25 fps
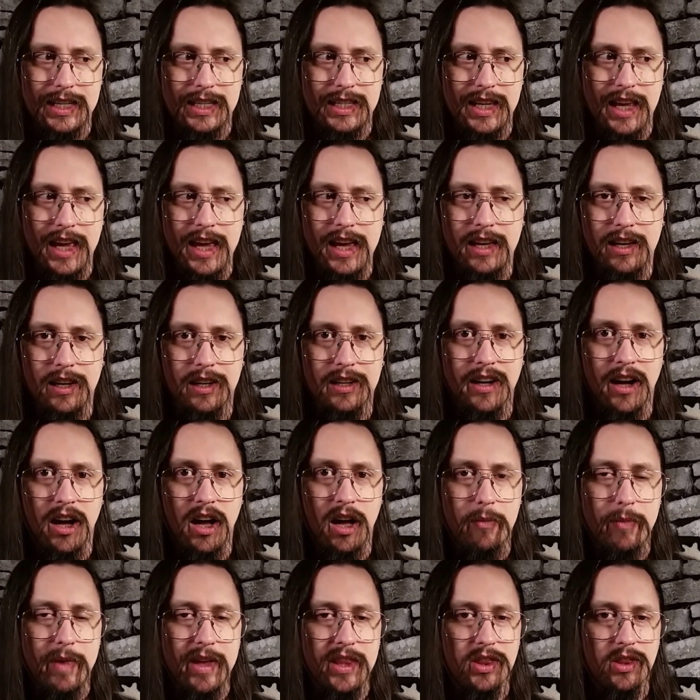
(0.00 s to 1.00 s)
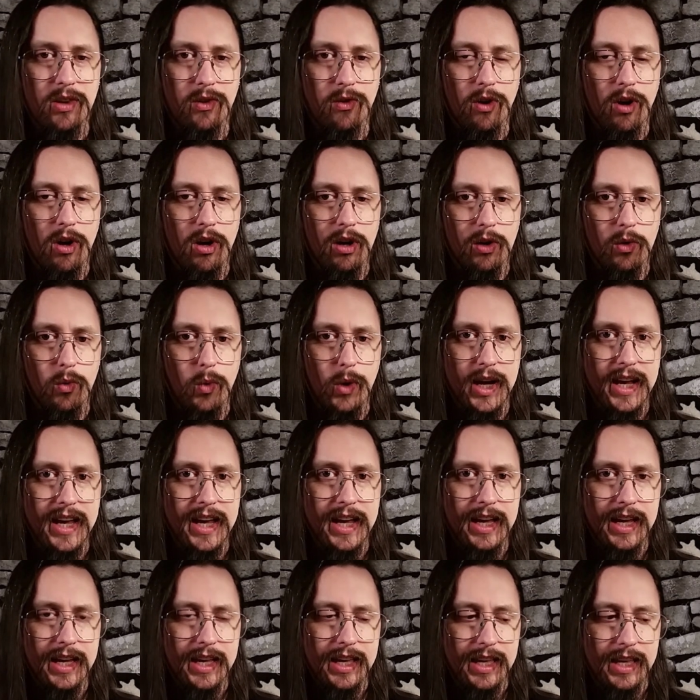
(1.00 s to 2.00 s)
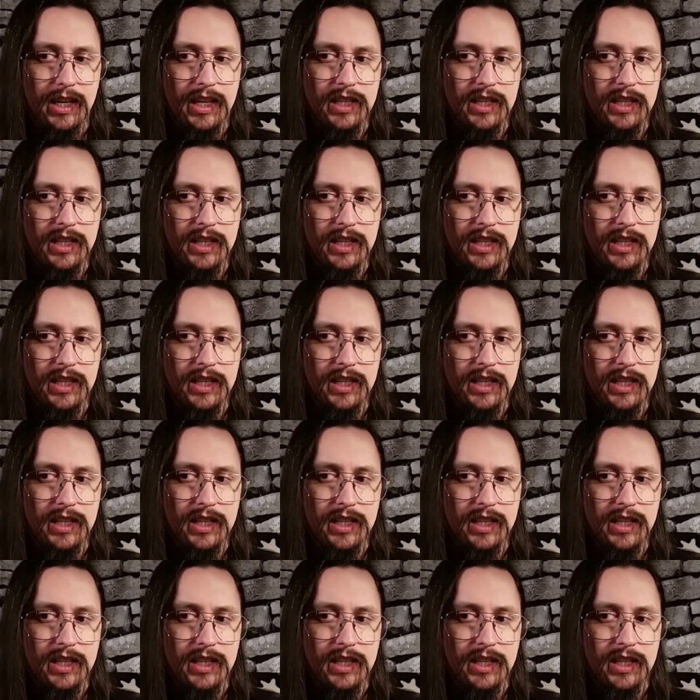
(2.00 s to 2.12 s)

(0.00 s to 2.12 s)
take a comment the wrong way.